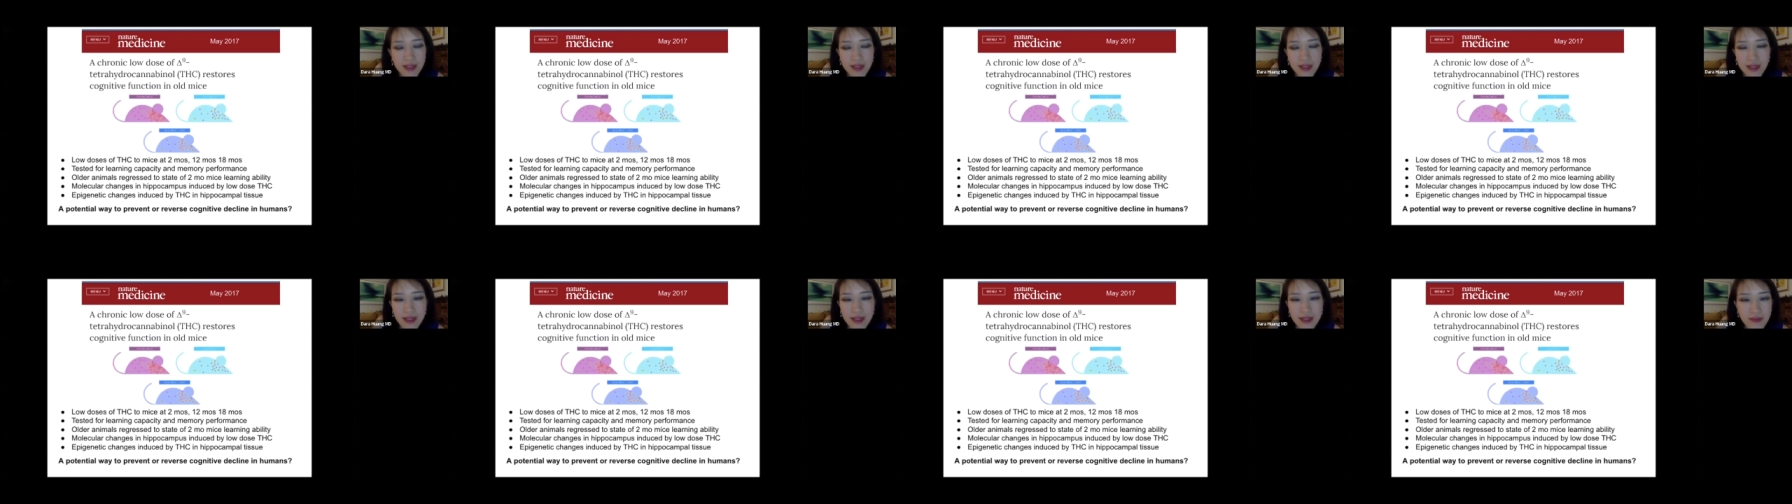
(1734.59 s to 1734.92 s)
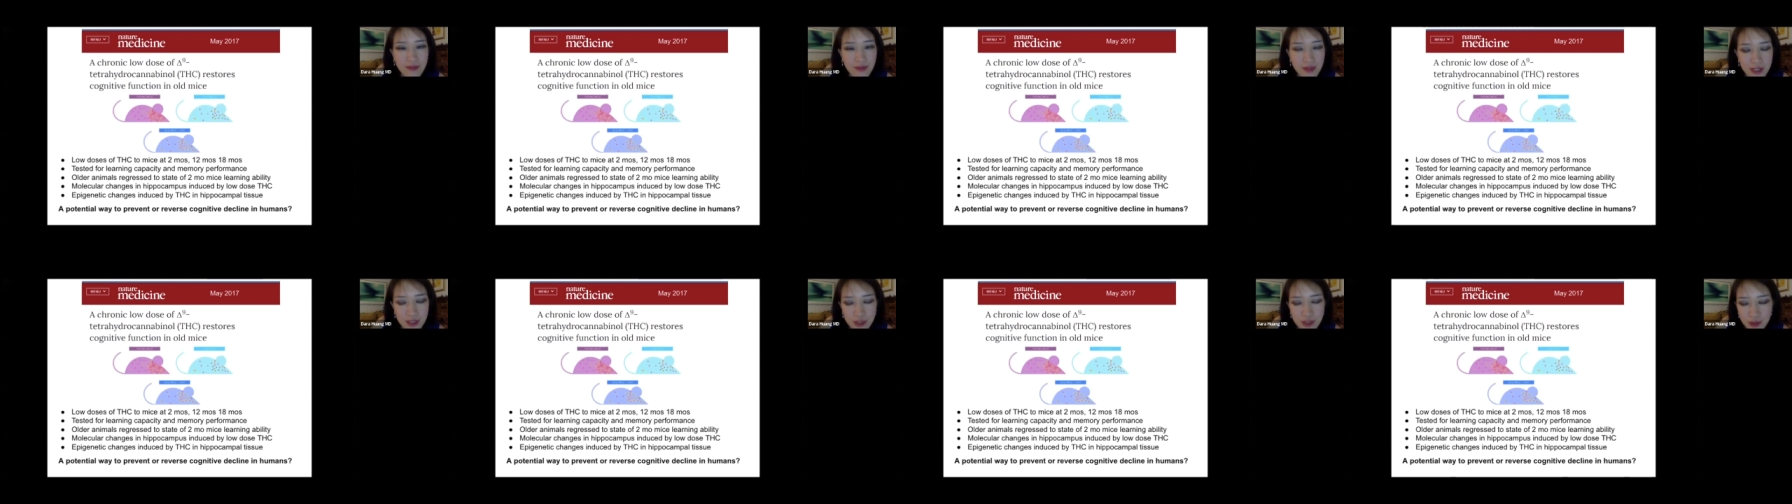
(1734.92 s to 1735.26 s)

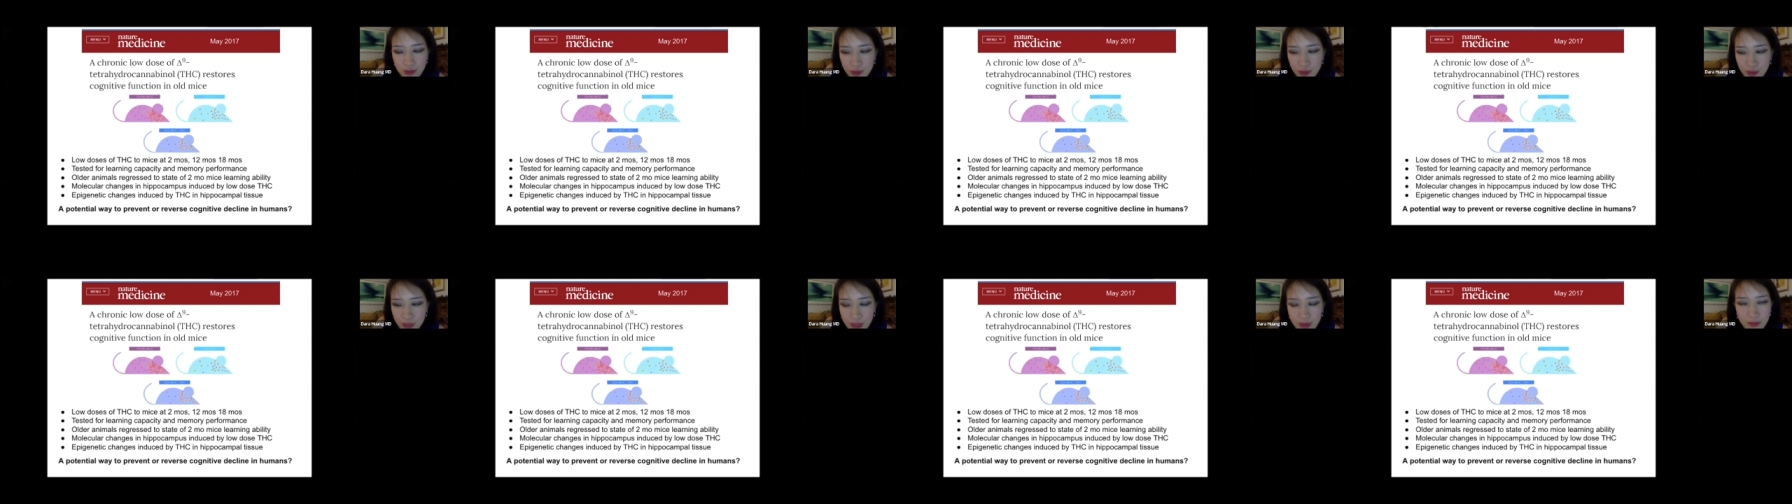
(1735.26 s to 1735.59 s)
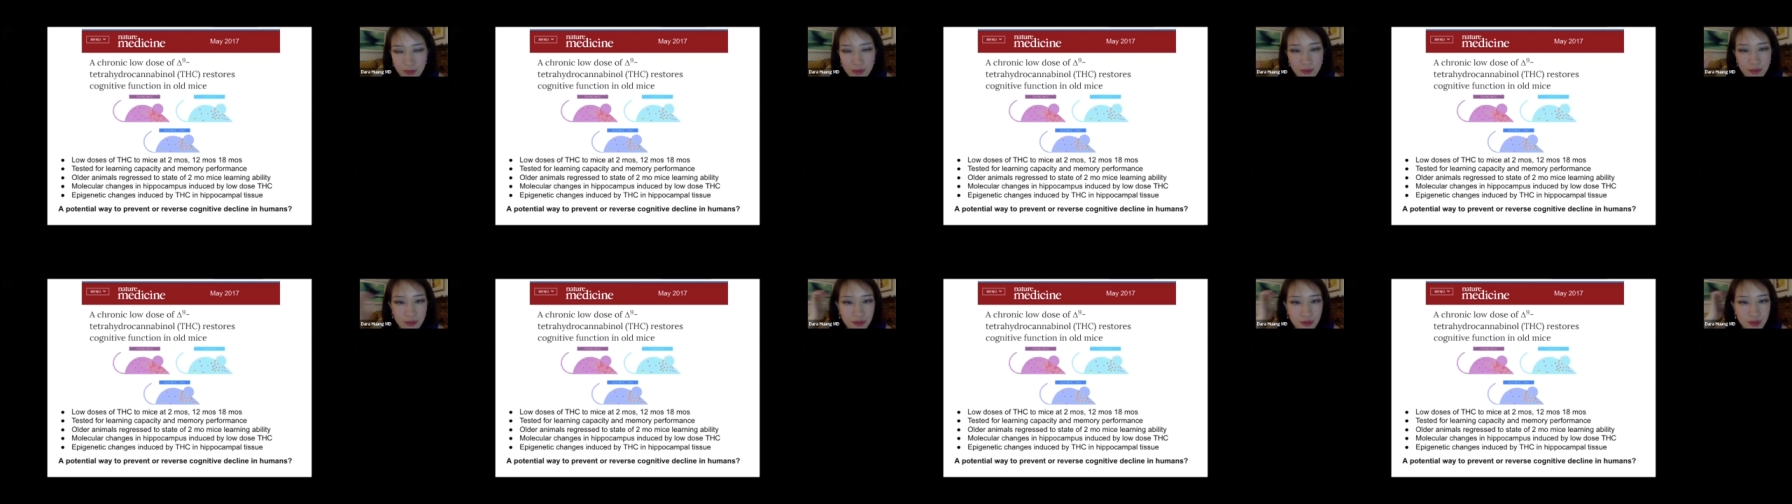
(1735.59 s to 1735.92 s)
then
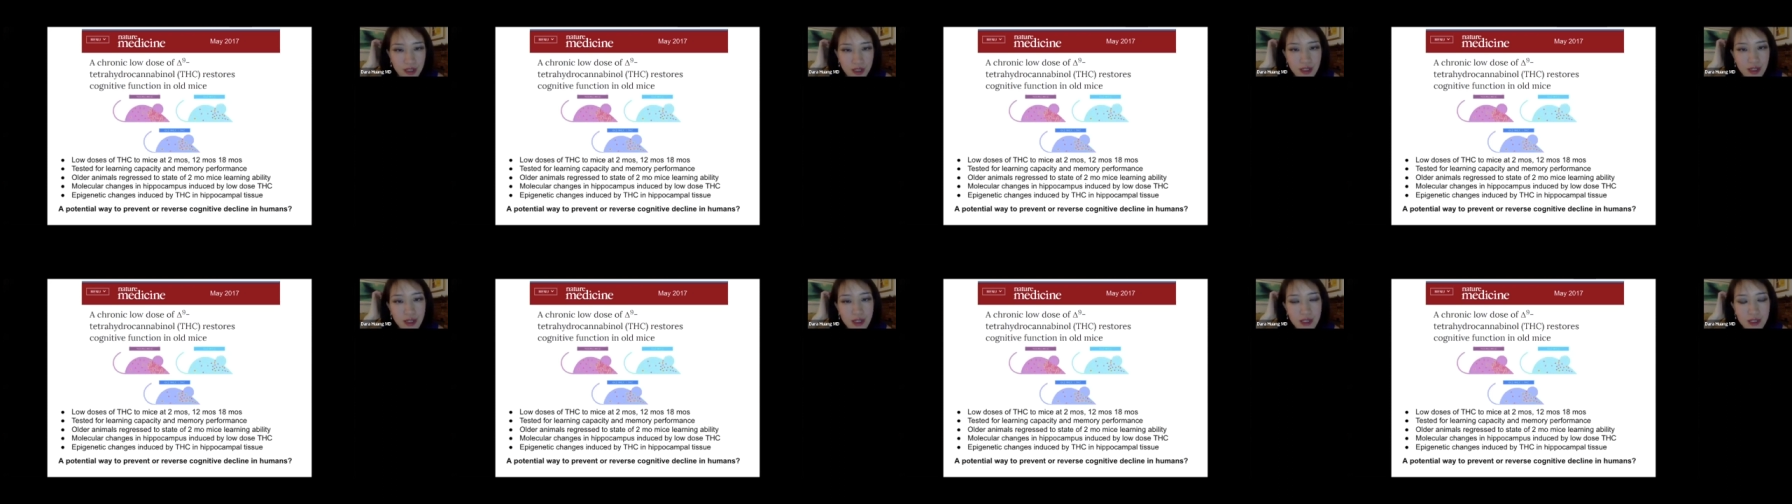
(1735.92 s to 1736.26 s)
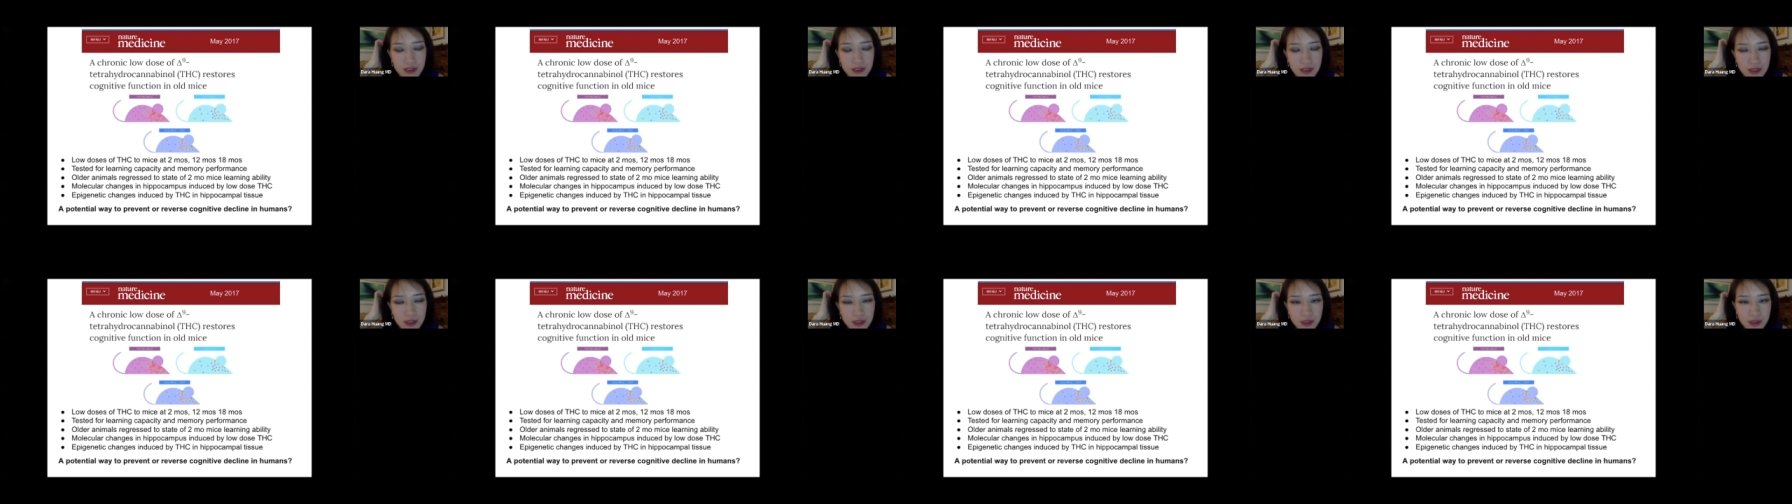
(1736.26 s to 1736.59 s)
eventually moving
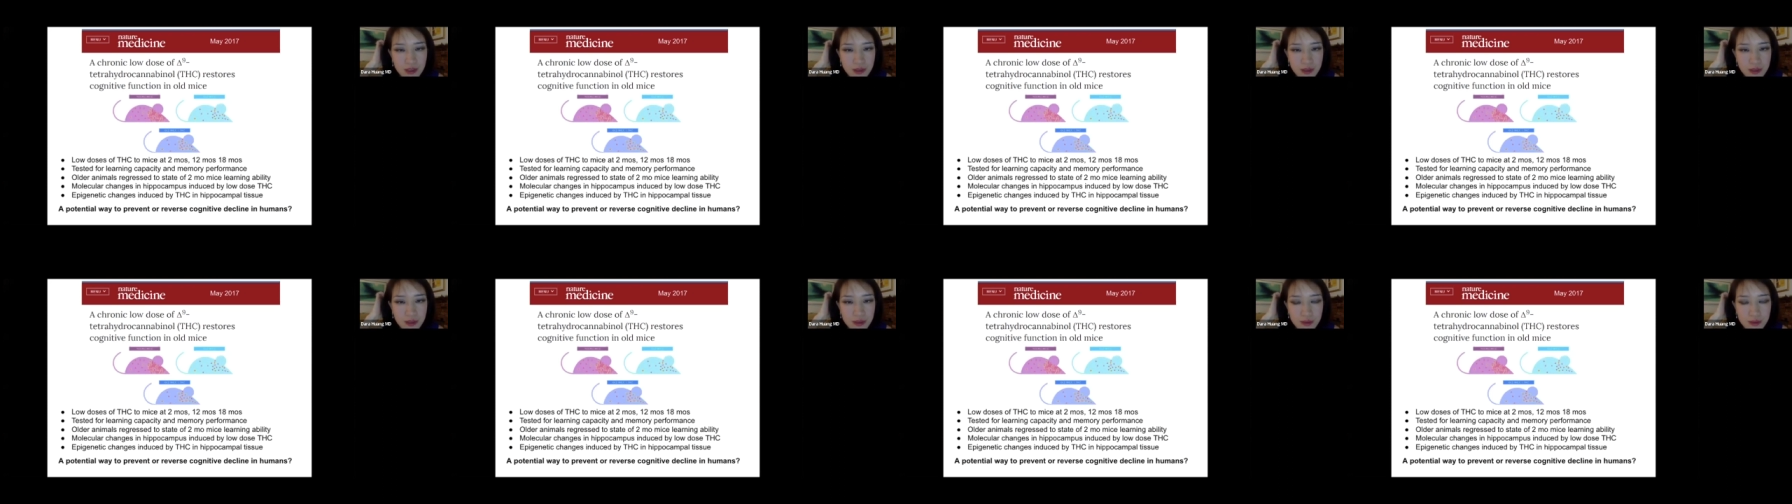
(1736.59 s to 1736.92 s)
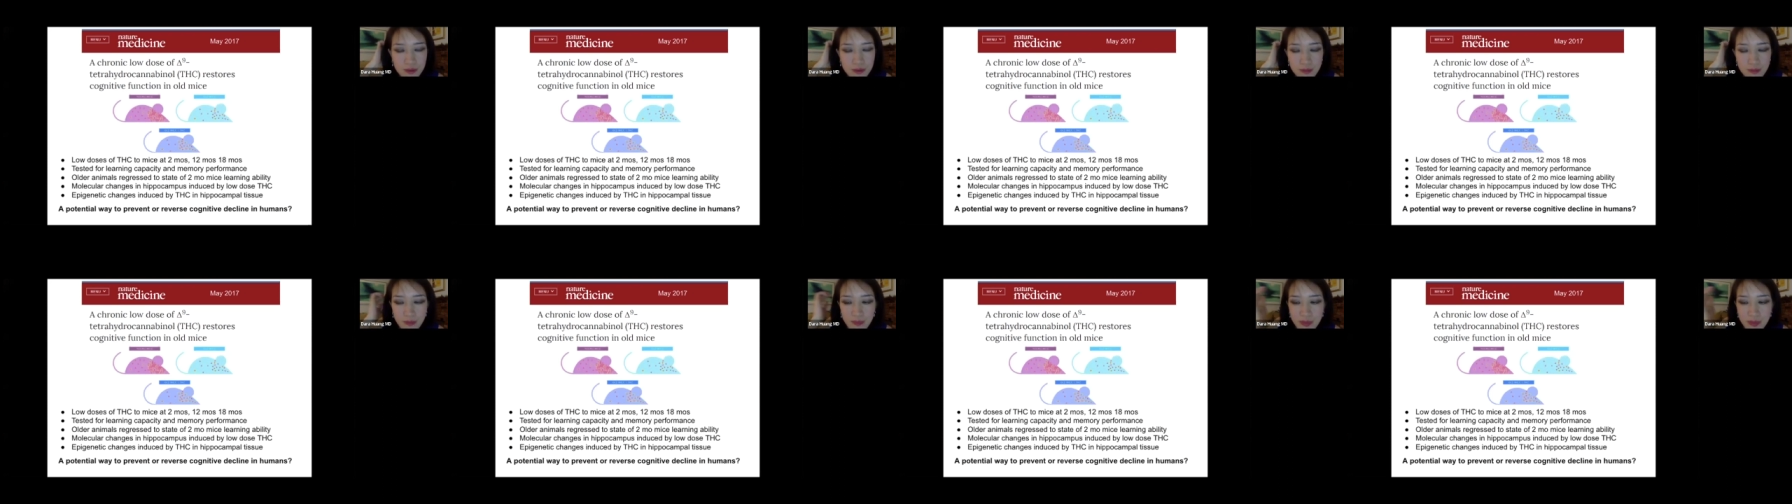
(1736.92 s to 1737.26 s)
on
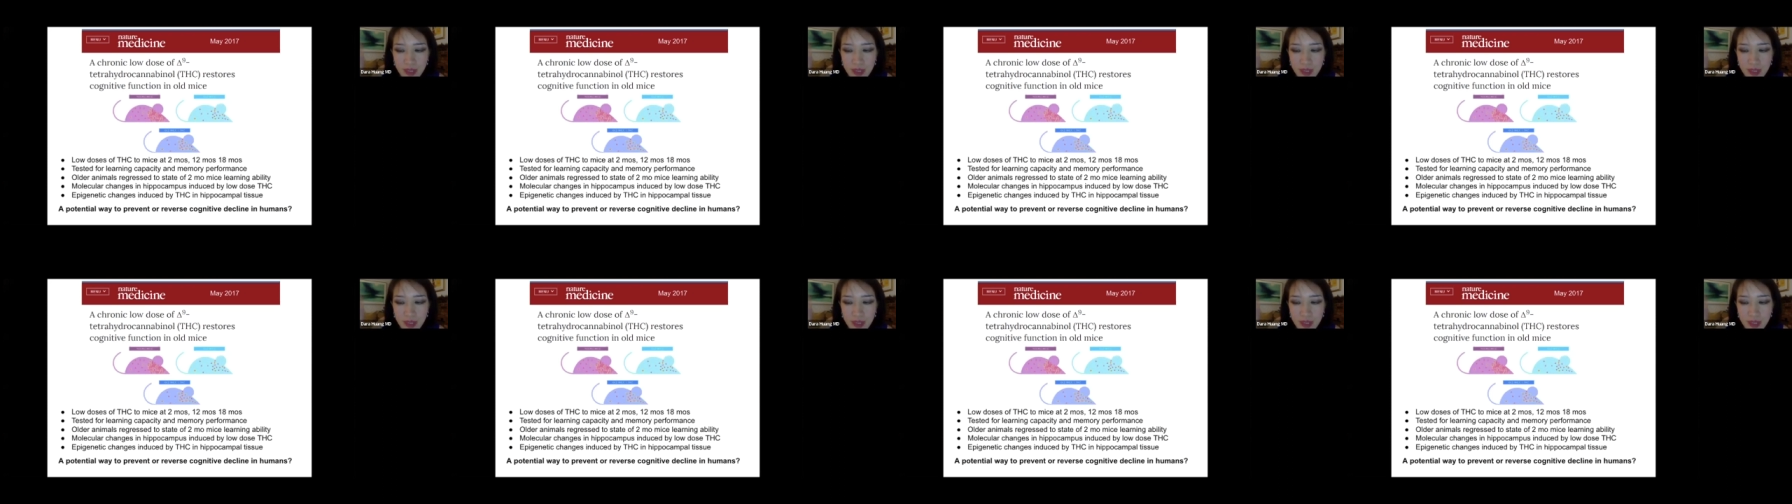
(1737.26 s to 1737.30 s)
to